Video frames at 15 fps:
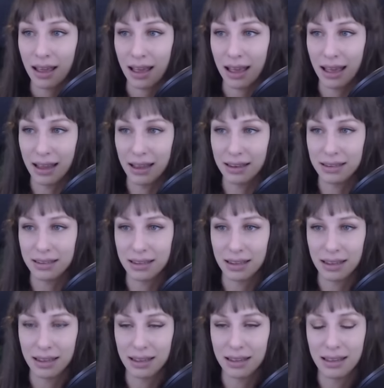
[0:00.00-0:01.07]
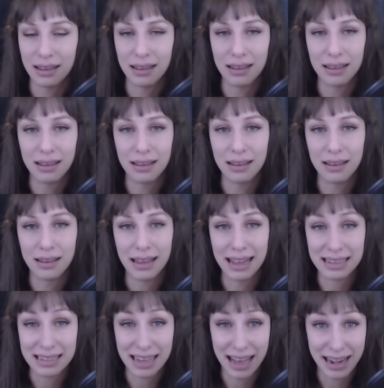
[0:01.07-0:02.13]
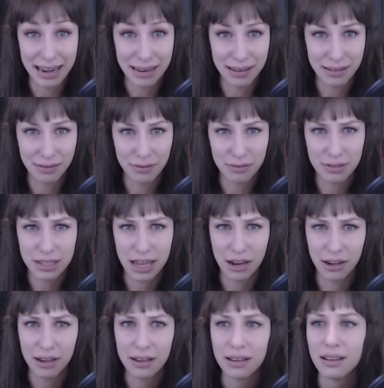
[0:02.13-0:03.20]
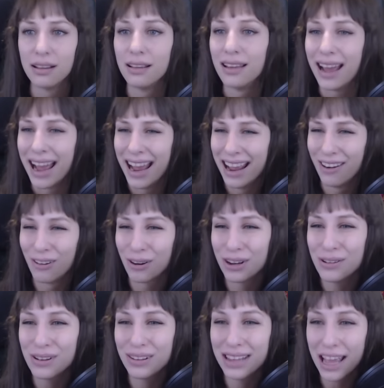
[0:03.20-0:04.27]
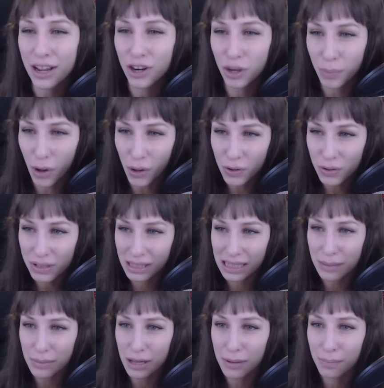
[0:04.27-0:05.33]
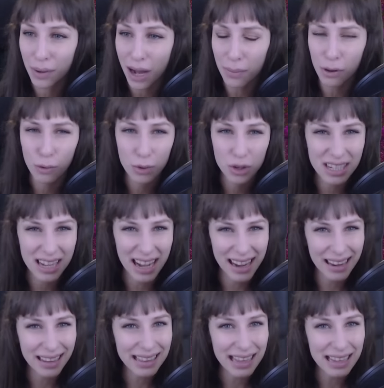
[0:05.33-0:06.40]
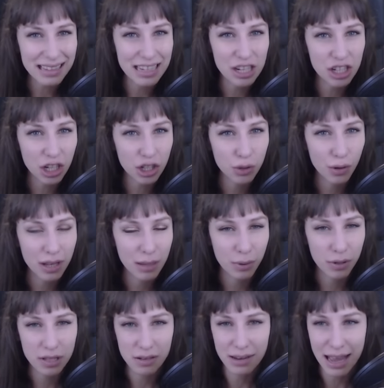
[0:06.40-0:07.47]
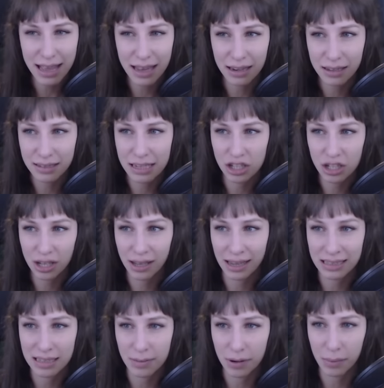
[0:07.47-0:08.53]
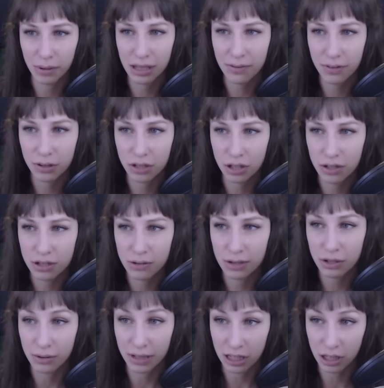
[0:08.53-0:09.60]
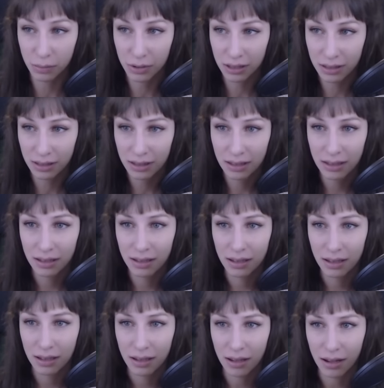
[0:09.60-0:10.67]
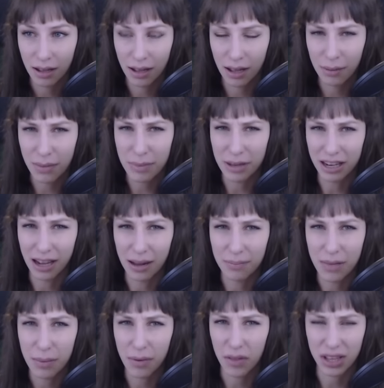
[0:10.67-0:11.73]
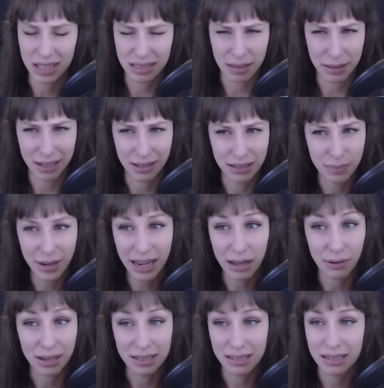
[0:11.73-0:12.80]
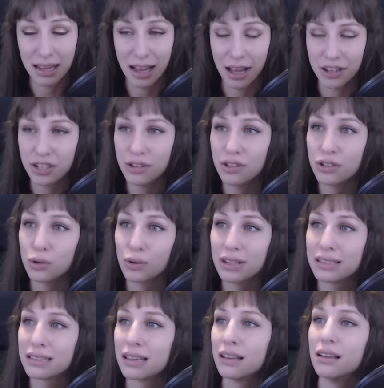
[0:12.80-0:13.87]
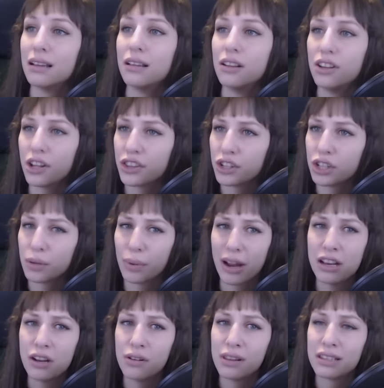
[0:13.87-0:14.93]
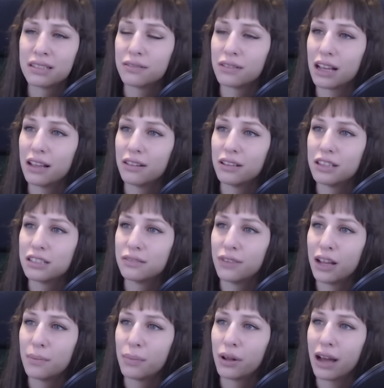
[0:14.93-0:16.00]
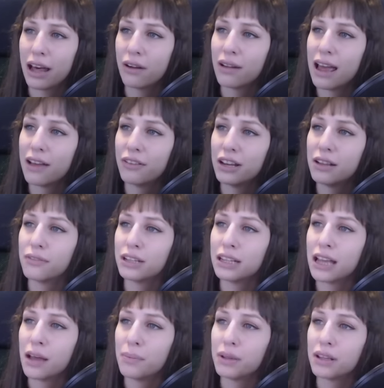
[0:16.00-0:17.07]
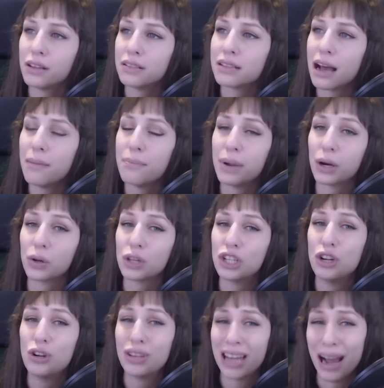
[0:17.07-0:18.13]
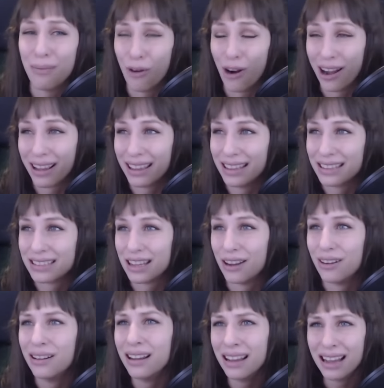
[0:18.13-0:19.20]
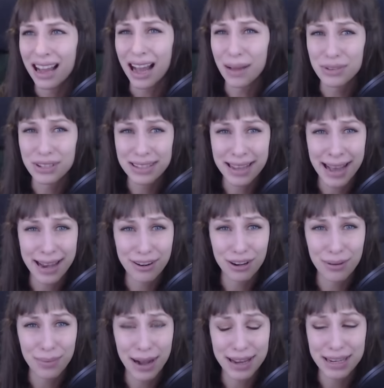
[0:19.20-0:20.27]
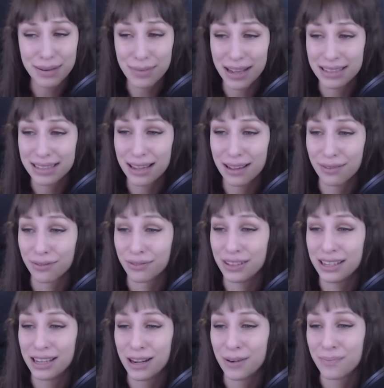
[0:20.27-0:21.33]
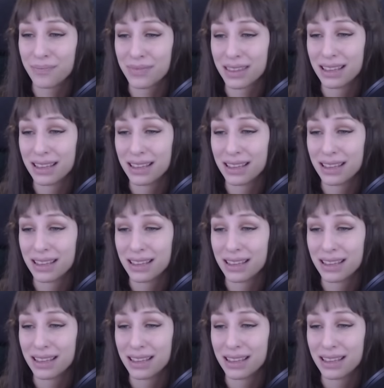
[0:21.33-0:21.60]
And uh, that's kind of scary. Or you could get Gerboggle's Gleaming Bobble, kind of like that seashell toy that puts you naked in a seashell, except I believe it turns you into a Gilblin. Uh, maybe not. Maybe I'm thinking something else. But anyways, uh, two new toys. Not that they're brand new to this this event, but I don't have any of it yet because I barely do time walking, so I'm just kind of reminding myself, you know.